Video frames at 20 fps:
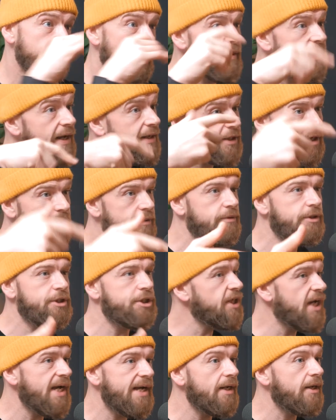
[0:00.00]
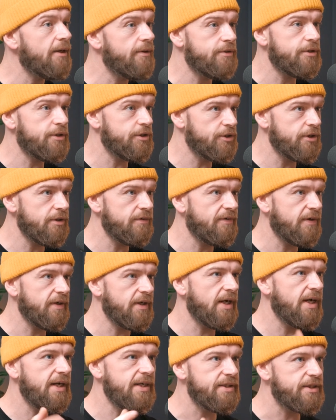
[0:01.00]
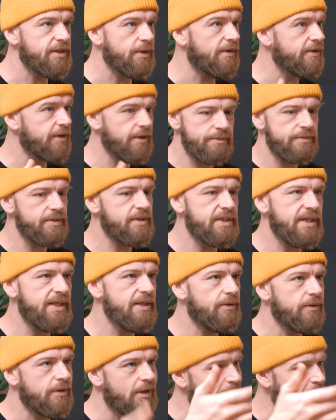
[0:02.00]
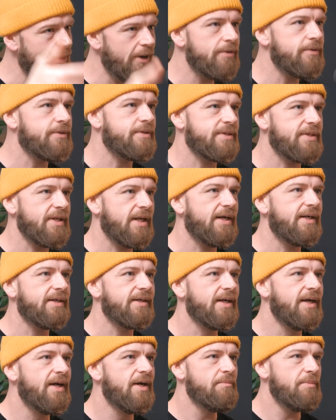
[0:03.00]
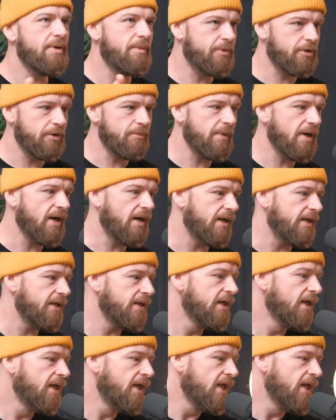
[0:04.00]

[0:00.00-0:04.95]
and they don't share loads of stuff online, so I don't see all their posts like people do mine.